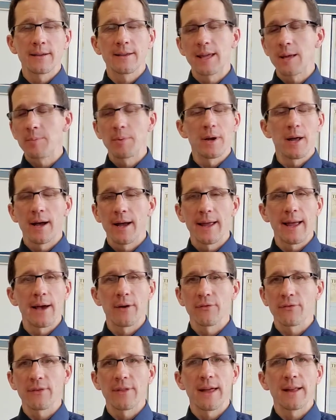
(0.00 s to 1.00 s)
Keep an eye
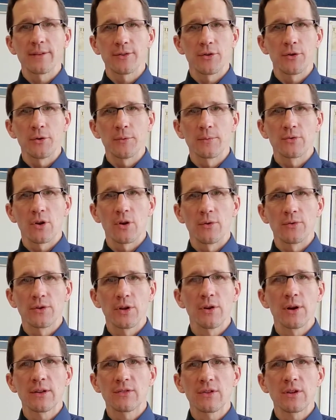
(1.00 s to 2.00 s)
out for that too. So
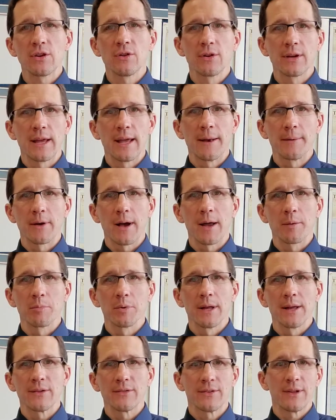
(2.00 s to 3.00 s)
until I see you again, God
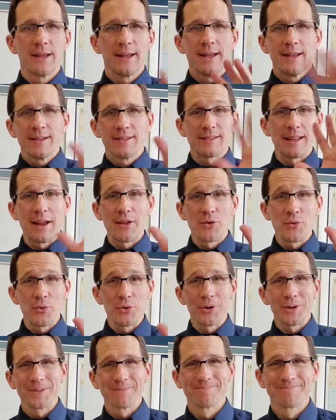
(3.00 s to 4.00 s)
bless. Stay in the
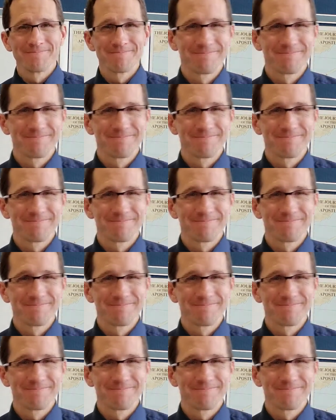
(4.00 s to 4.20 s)
Word.